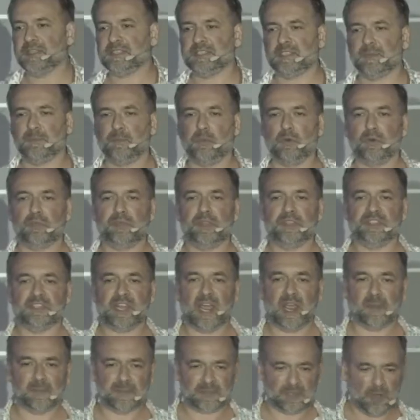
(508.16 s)
they support the
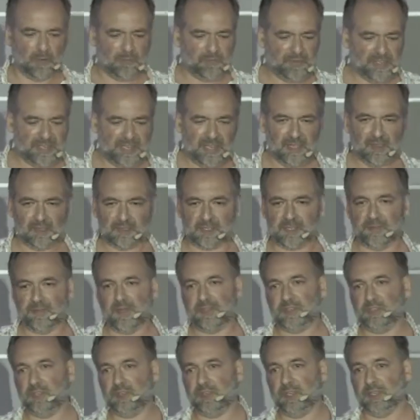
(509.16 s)
types of deals
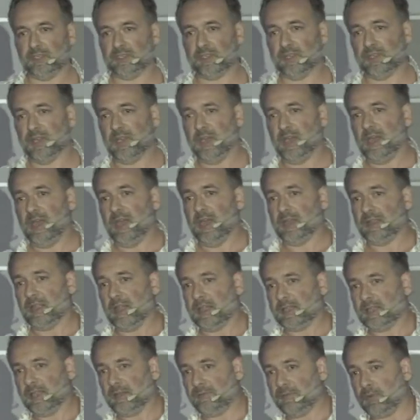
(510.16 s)
that you need.
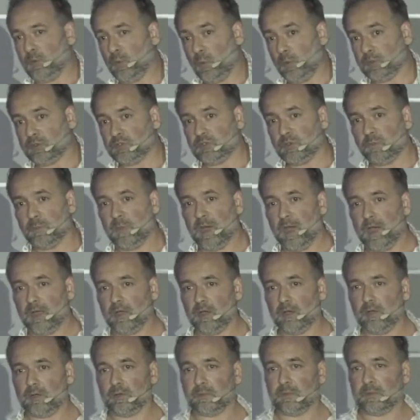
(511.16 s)
Like if you want to
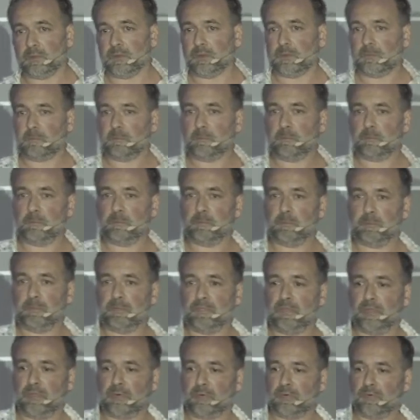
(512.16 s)
buy on
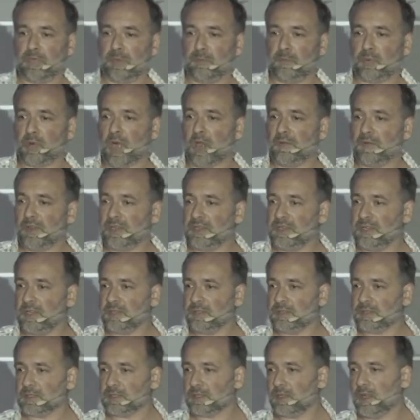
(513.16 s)
through the private
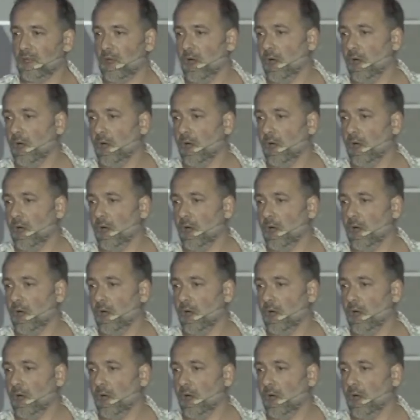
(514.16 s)
deals